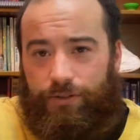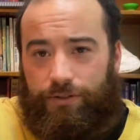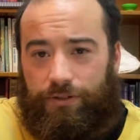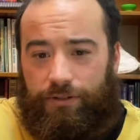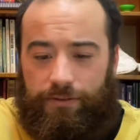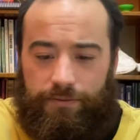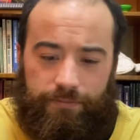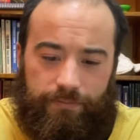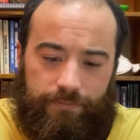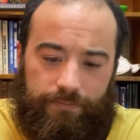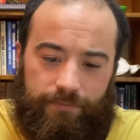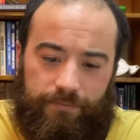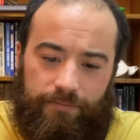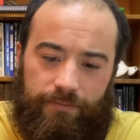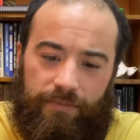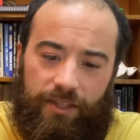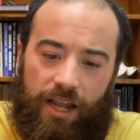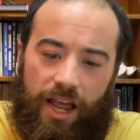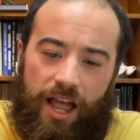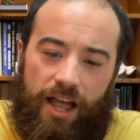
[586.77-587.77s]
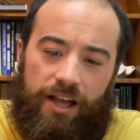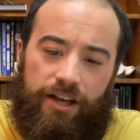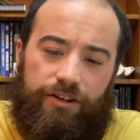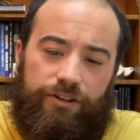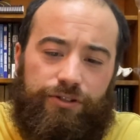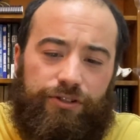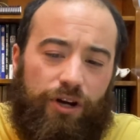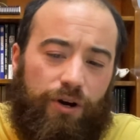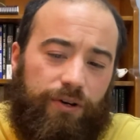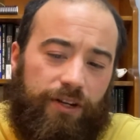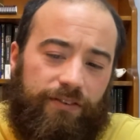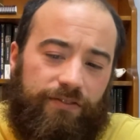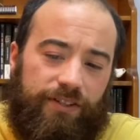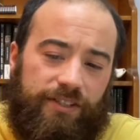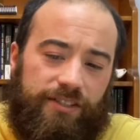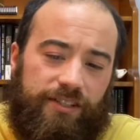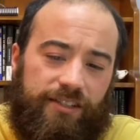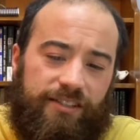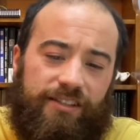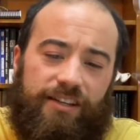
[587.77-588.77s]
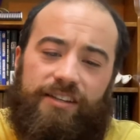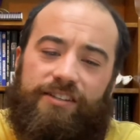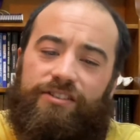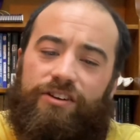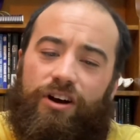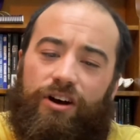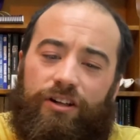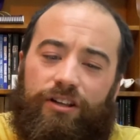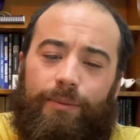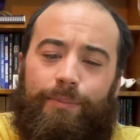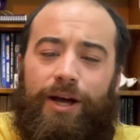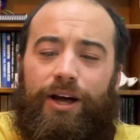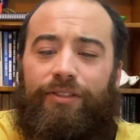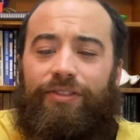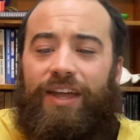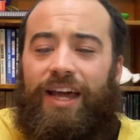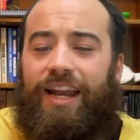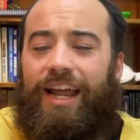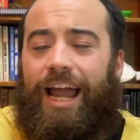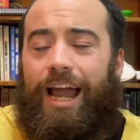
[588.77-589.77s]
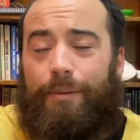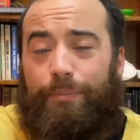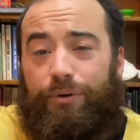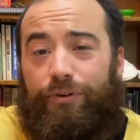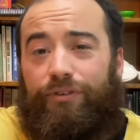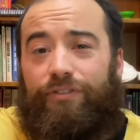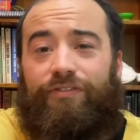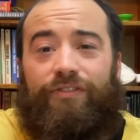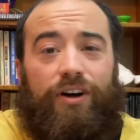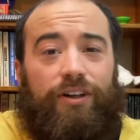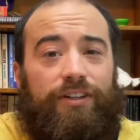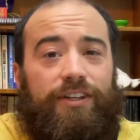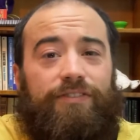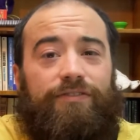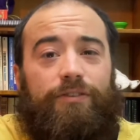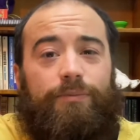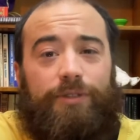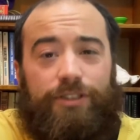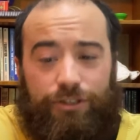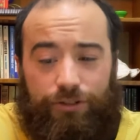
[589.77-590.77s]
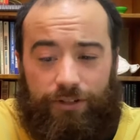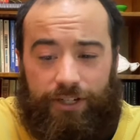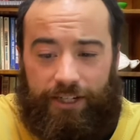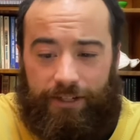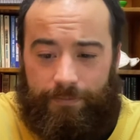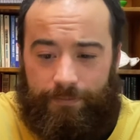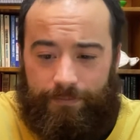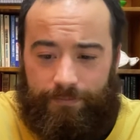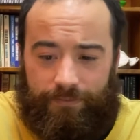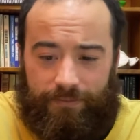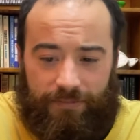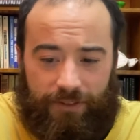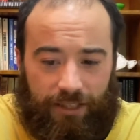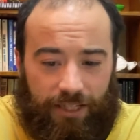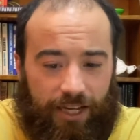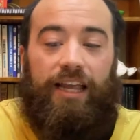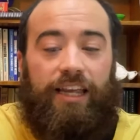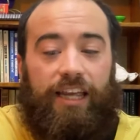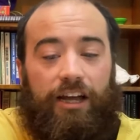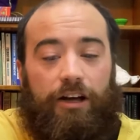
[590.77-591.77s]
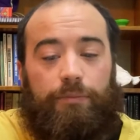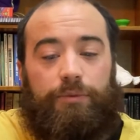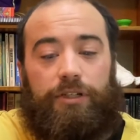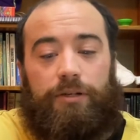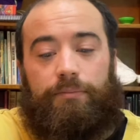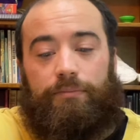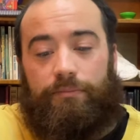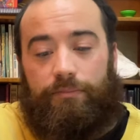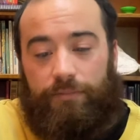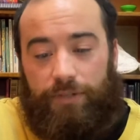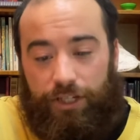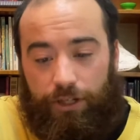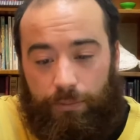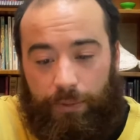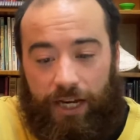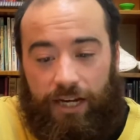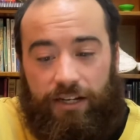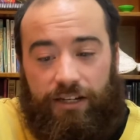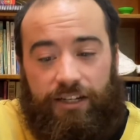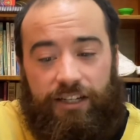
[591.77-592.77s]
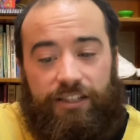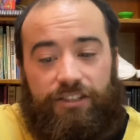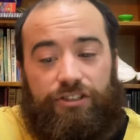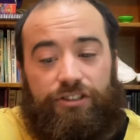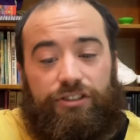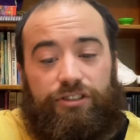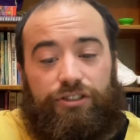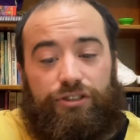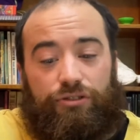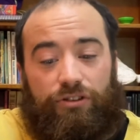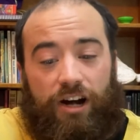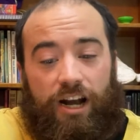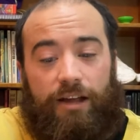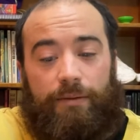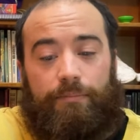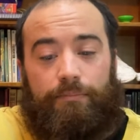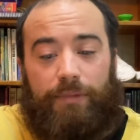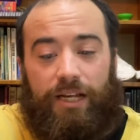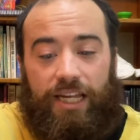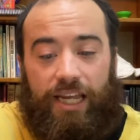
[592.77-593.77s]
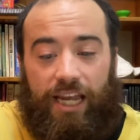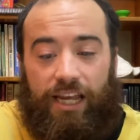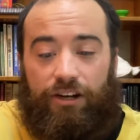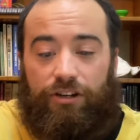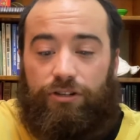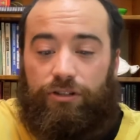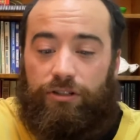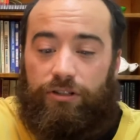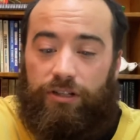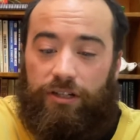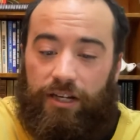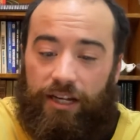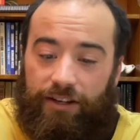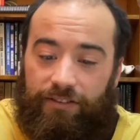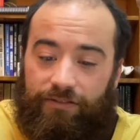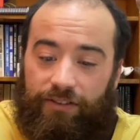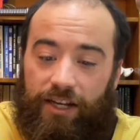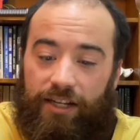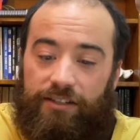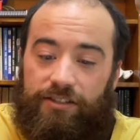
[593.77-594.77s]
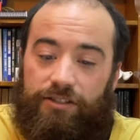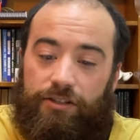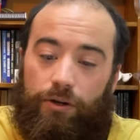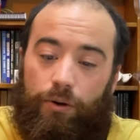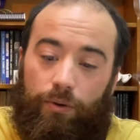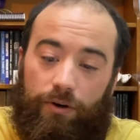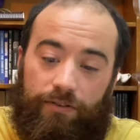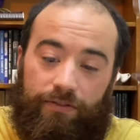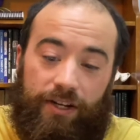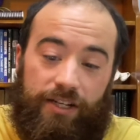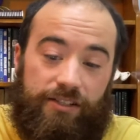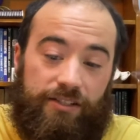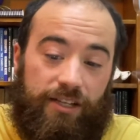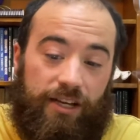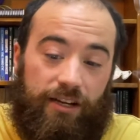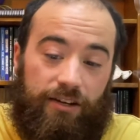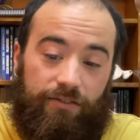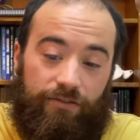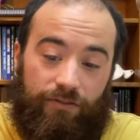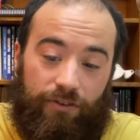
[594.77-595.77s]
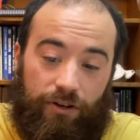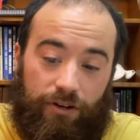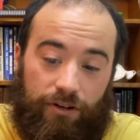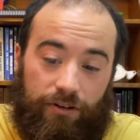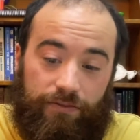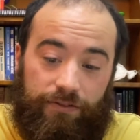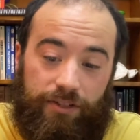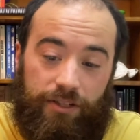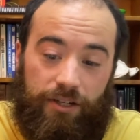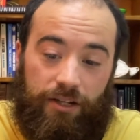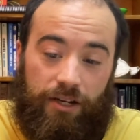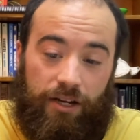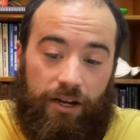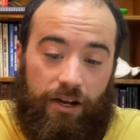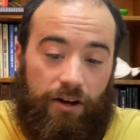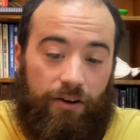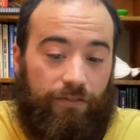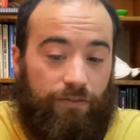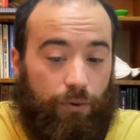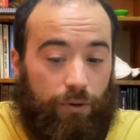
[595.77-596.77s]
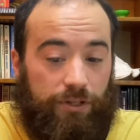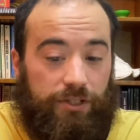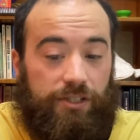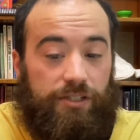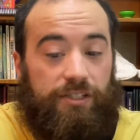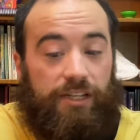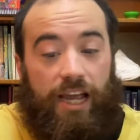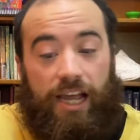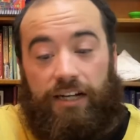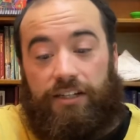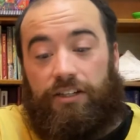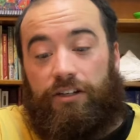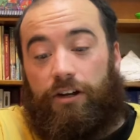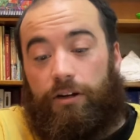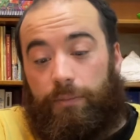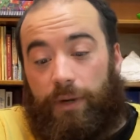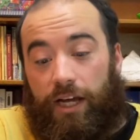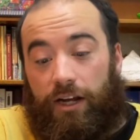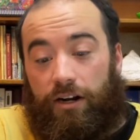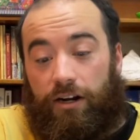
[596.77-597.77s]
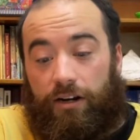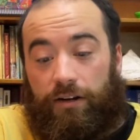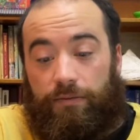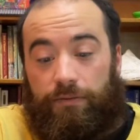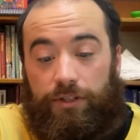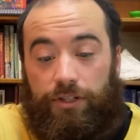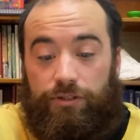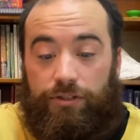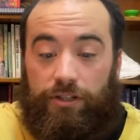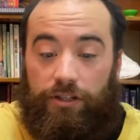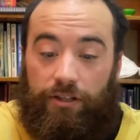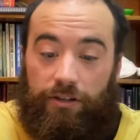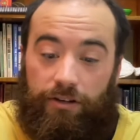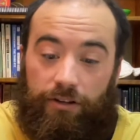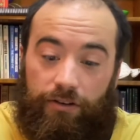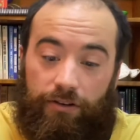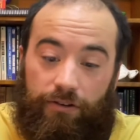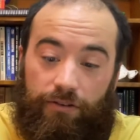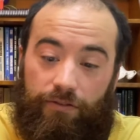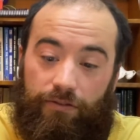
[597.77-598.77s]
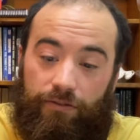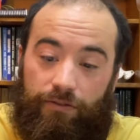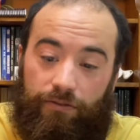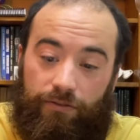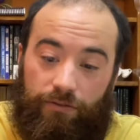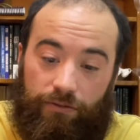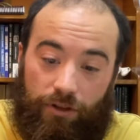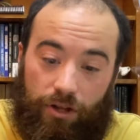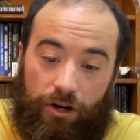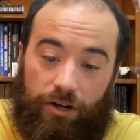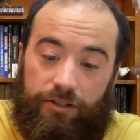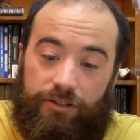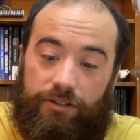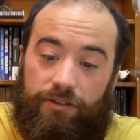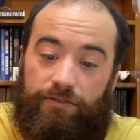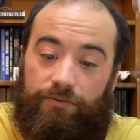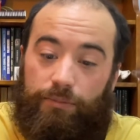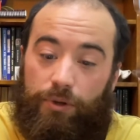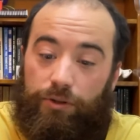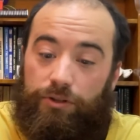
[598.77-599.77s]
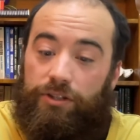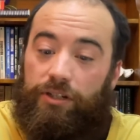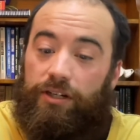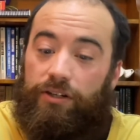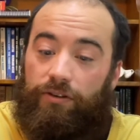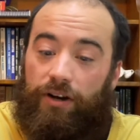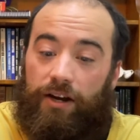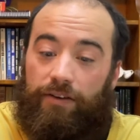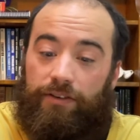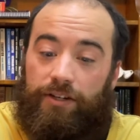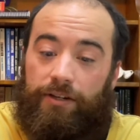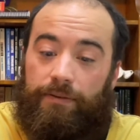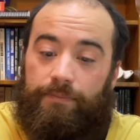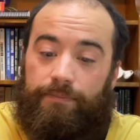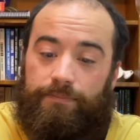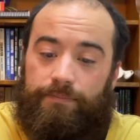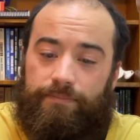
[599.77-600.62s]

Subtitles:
Newton. Newtonian physics is all about that apple falling from the tree. He helped humanity to describe mechanical events, or events that involved forces acting on matter, using the laws of motion and gravity.